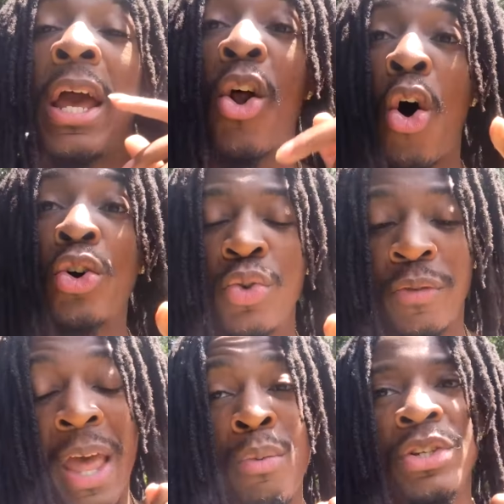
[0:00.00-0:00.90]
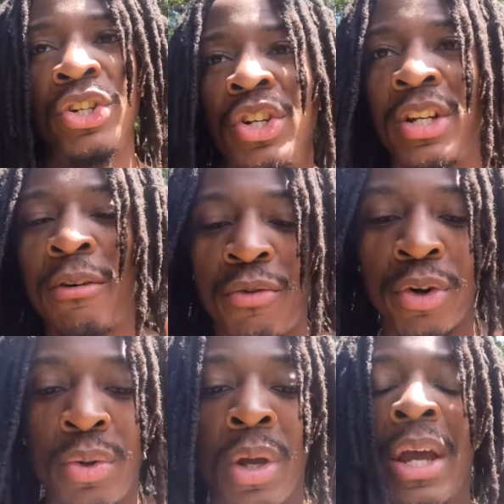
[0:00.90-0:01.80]
And also, if that wasn't good enough
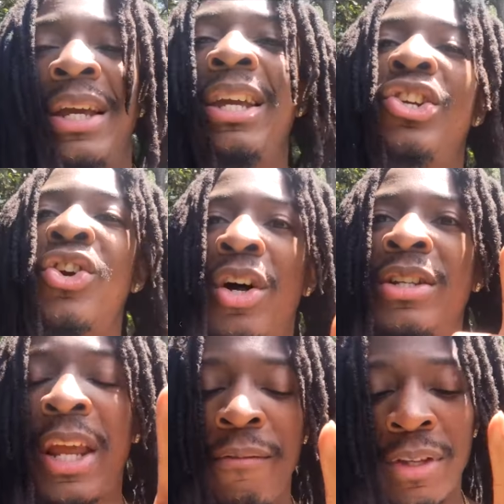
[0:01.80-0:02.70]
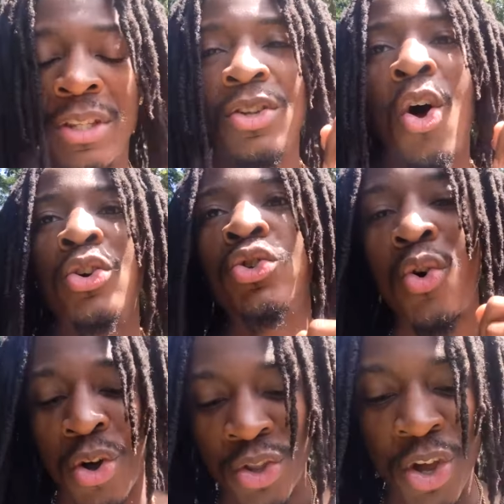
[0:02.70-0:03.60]
for you, Keyshawn Davis is
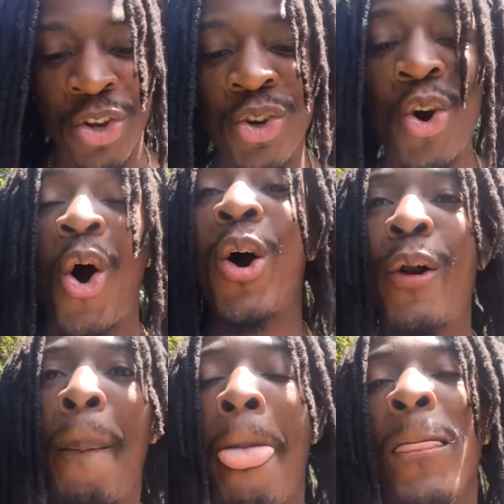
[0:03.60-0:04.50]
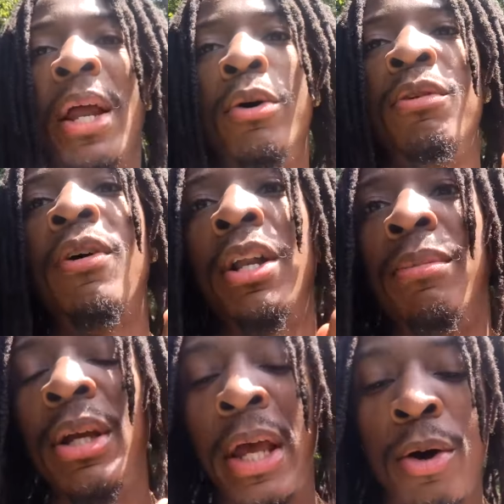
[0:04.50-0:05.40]
also on the undercard, and he'll be fighting
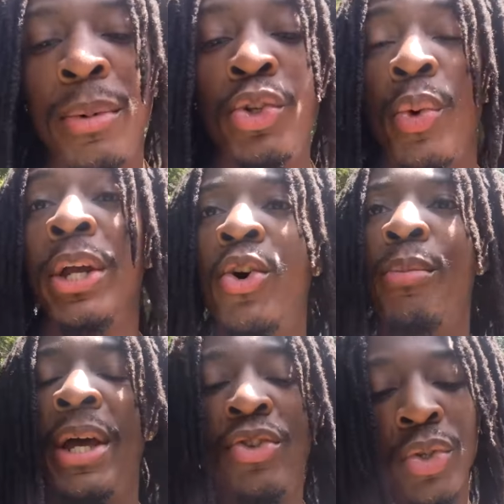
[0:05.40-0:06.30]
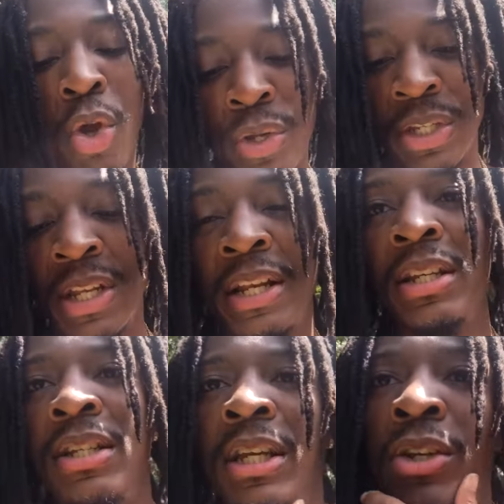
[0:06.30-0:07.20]
Miguel Madueno, man. So it's always
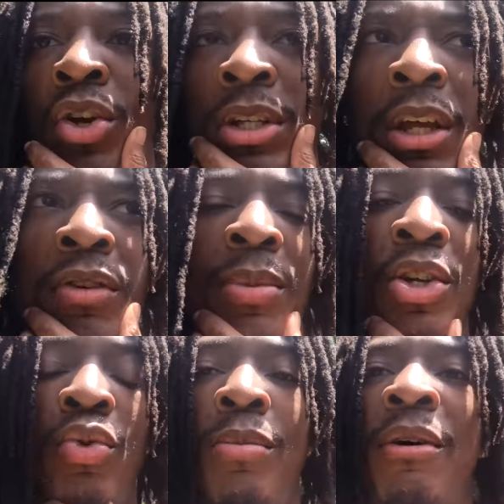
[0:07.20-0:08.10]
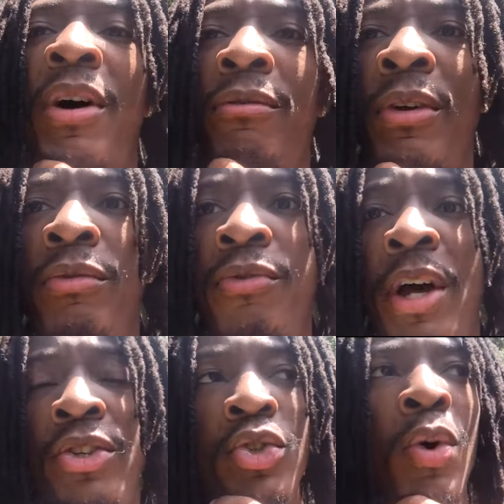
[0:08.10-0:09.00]
exciting to see Keyshawn Davis, man. He's one of my favorite
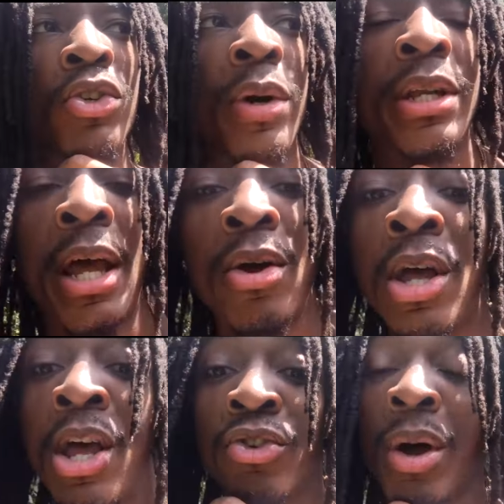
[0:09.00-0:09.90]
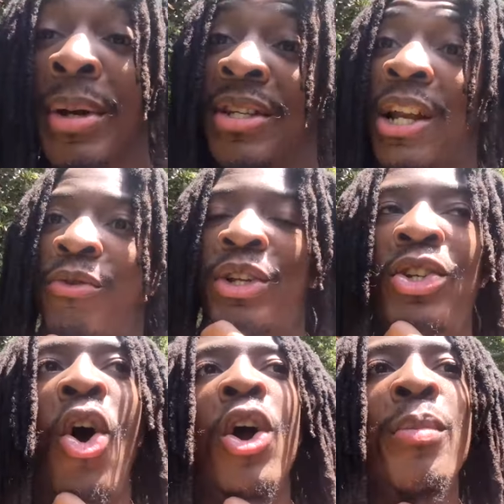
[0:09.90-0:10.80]
fighters to watch right now, so I'm excited for
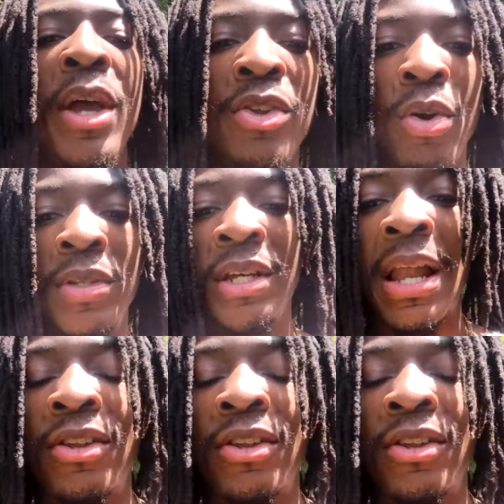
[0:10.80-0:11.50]
this card, man. You know what I'm saying?